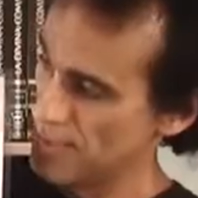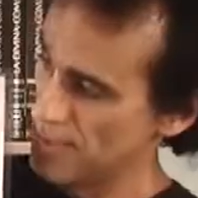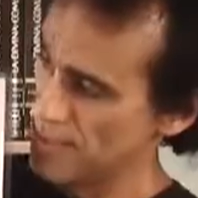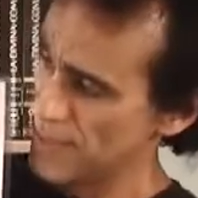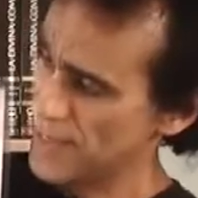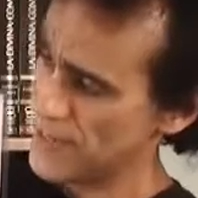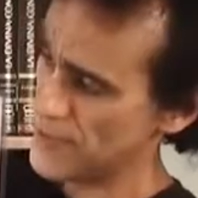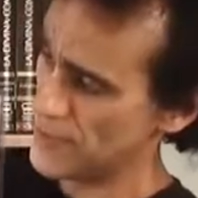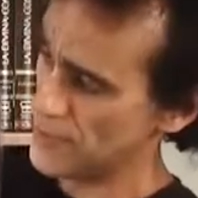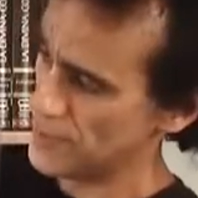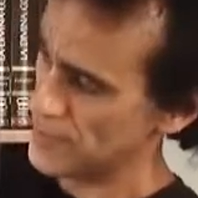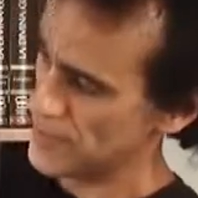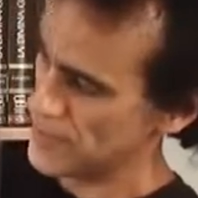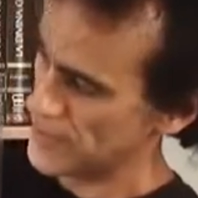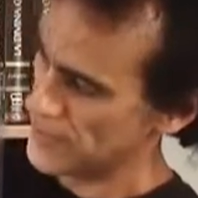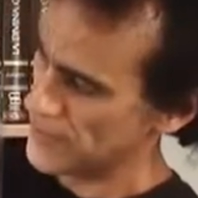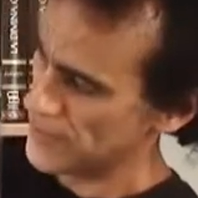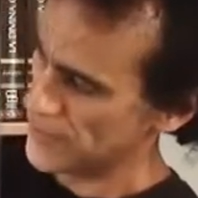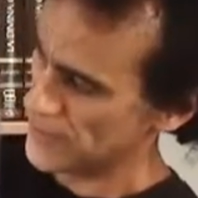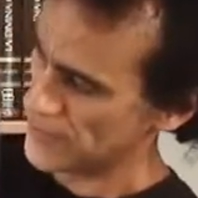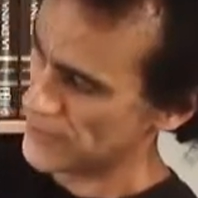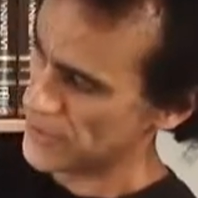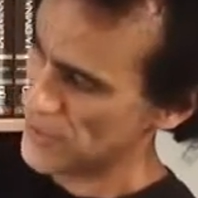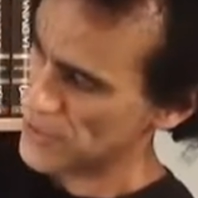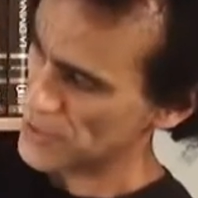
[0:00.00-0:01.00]
Now,
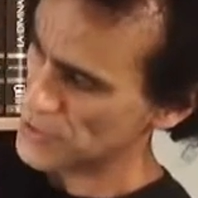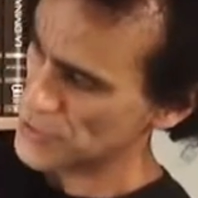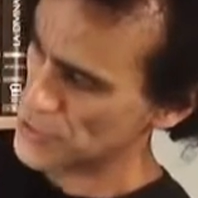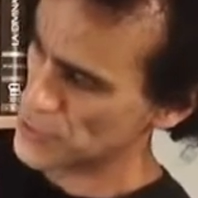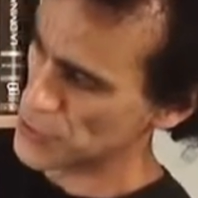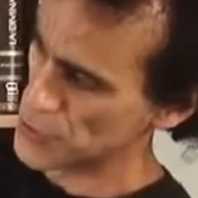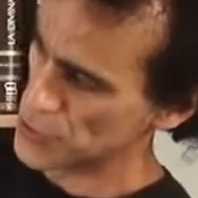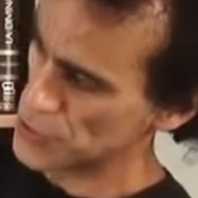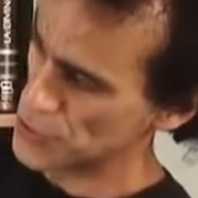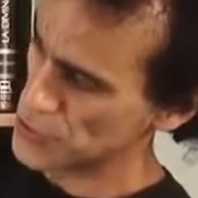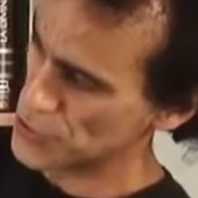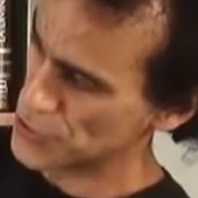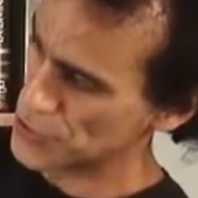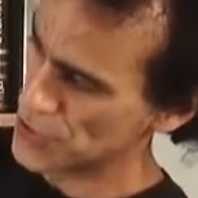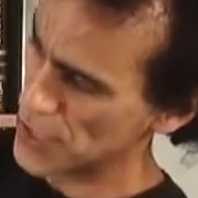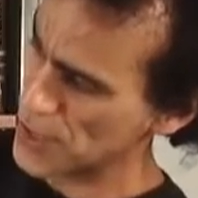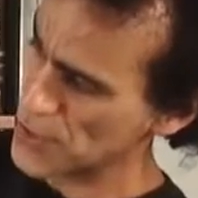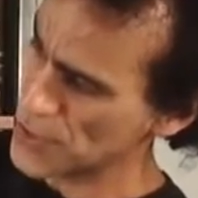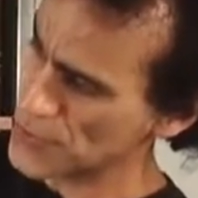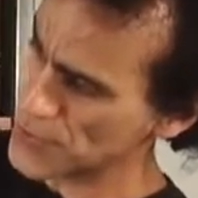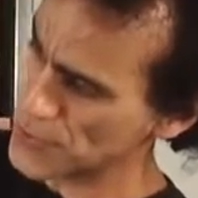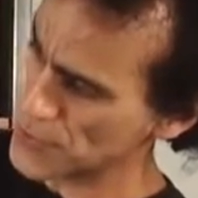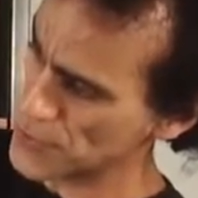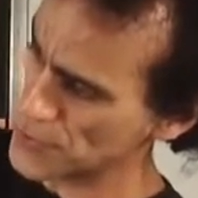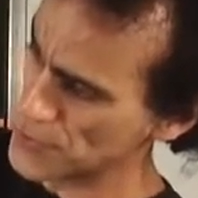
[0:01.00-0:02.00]
I'd like to
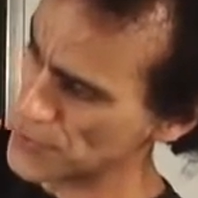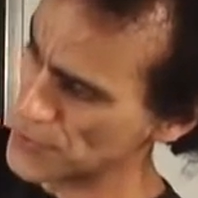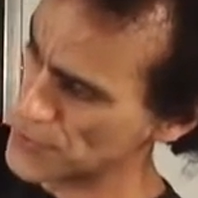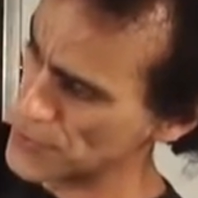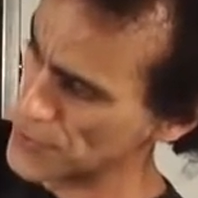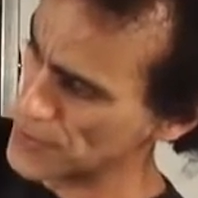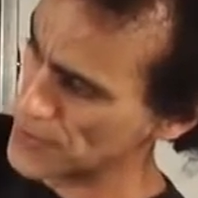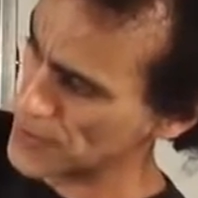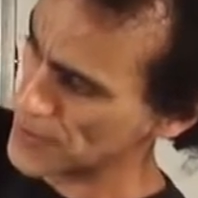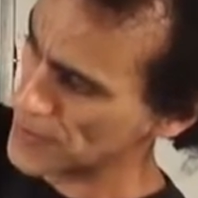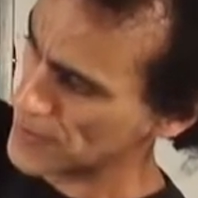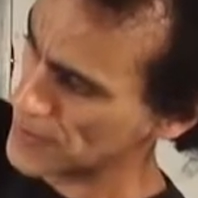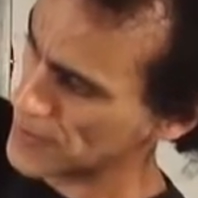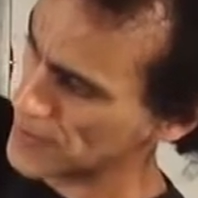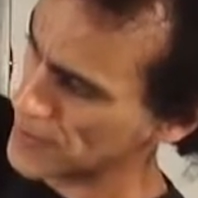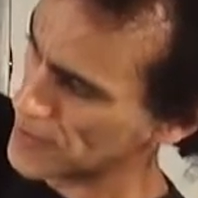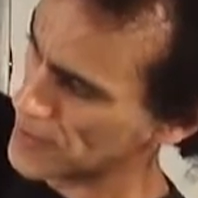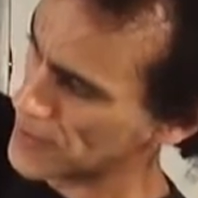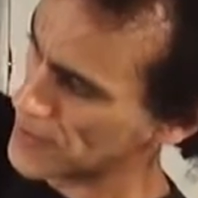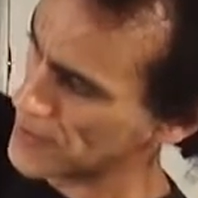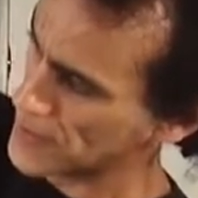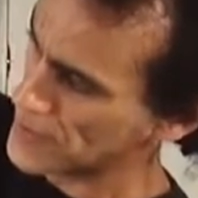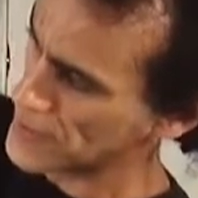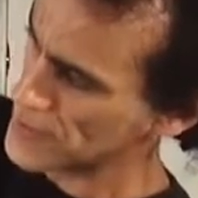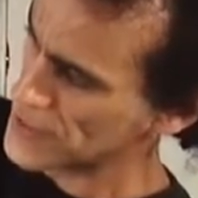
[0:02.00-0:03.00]
show you
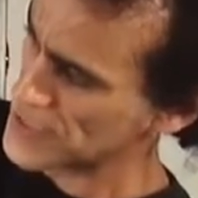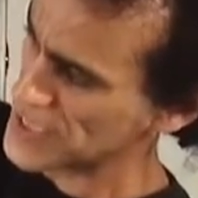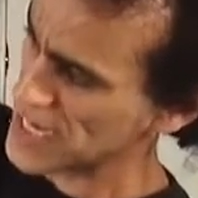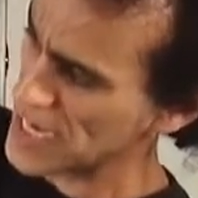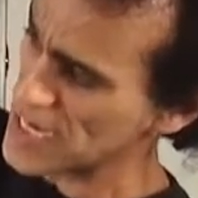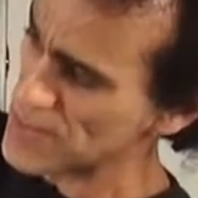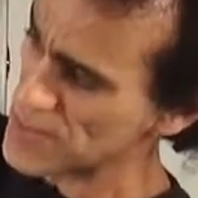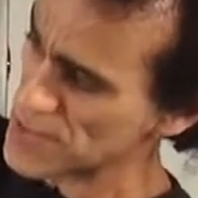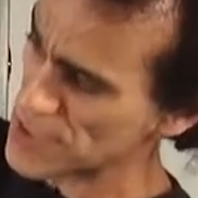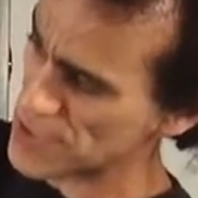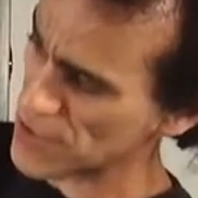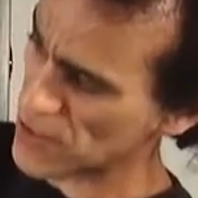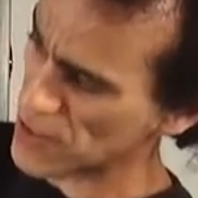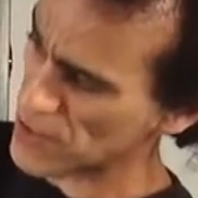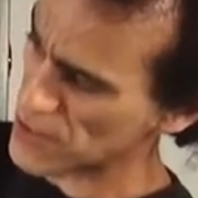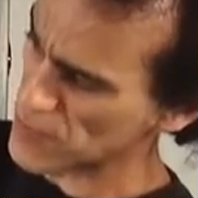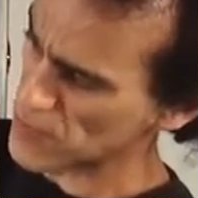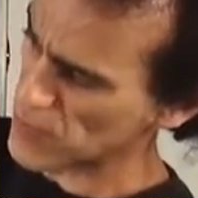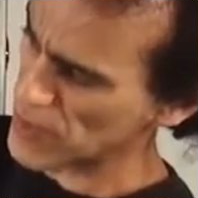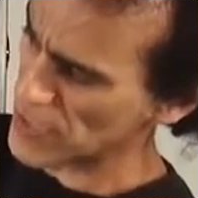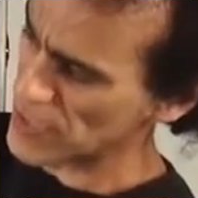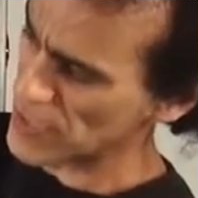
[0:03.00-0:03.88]
the same sine